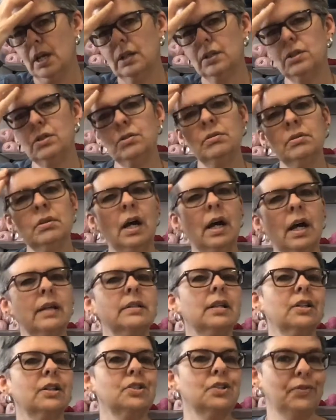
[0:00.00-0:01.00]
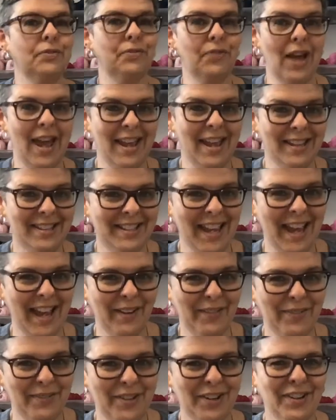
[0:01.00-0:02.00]
Do not touch your face
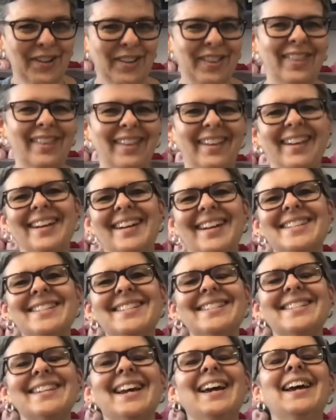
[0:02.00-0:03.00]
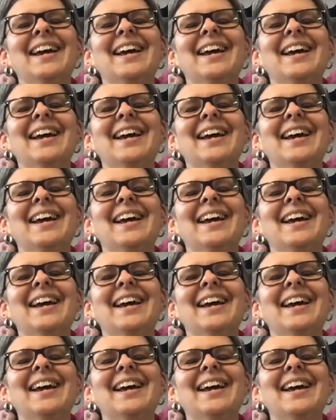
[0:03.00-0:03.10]
after this.